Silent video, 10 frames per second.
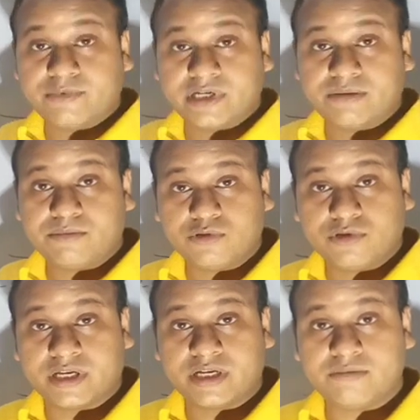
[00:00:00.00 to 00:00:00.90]
medium to
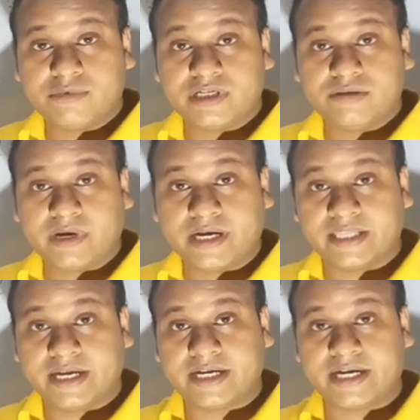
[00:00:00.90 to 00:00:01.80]
rarer medium, at
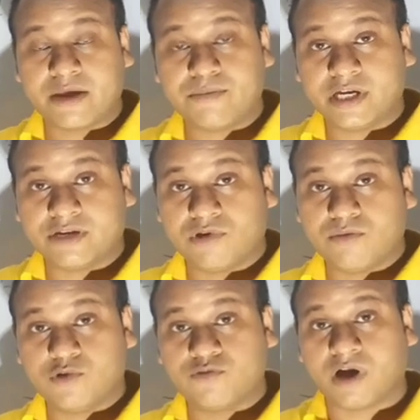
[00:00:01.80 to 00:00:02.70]
that time it will
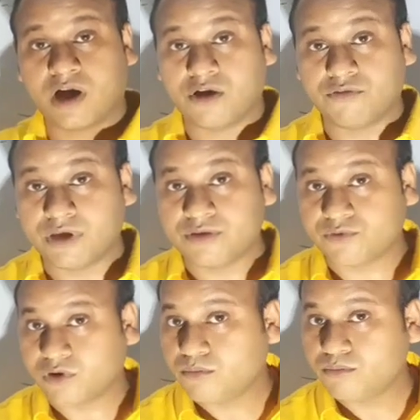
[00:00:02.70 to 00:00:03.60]
move away
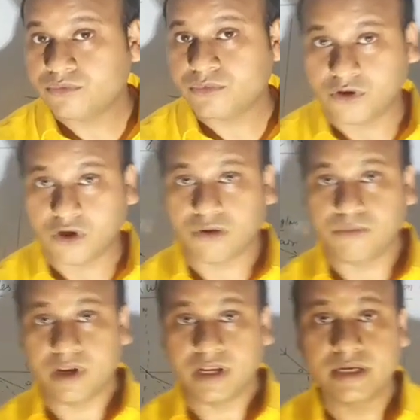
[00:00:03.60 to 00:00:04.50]
from
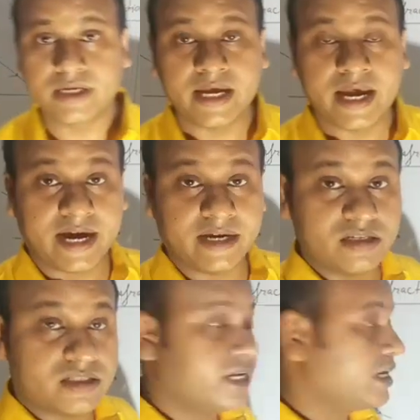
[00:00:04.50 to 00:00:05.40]
normal. And
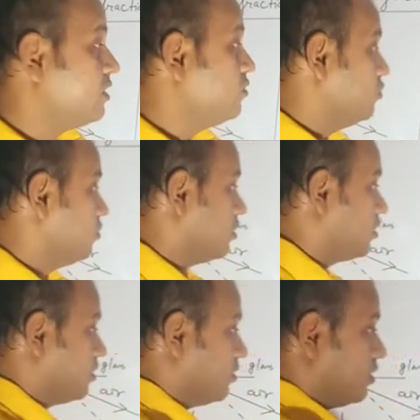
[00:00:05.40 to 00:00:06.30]
the second rule,
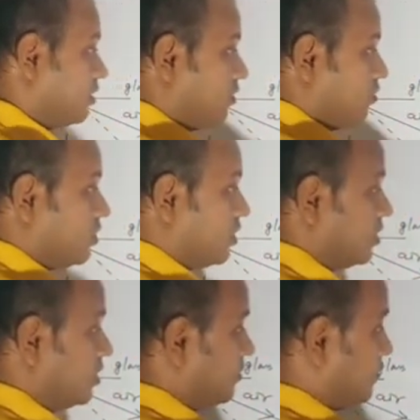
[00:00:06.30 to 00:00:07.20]
look here,